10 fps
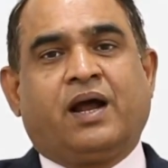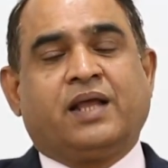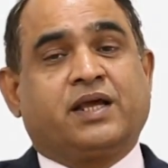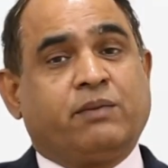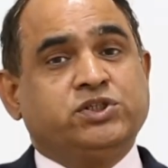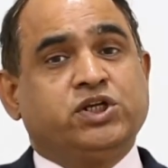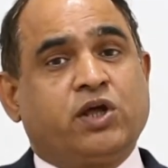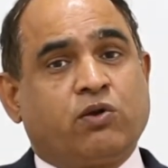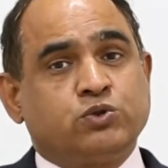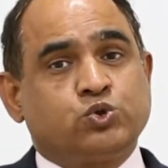and the commission
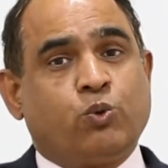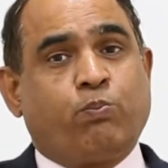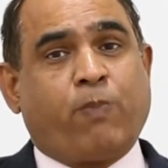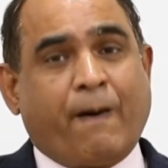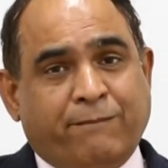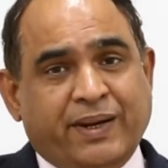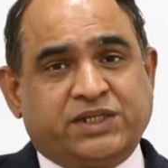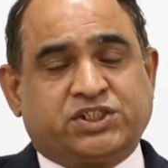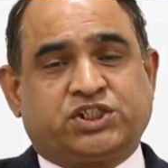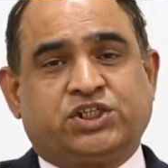can also
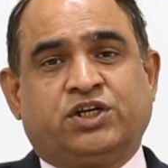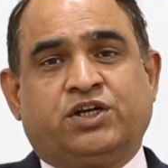publish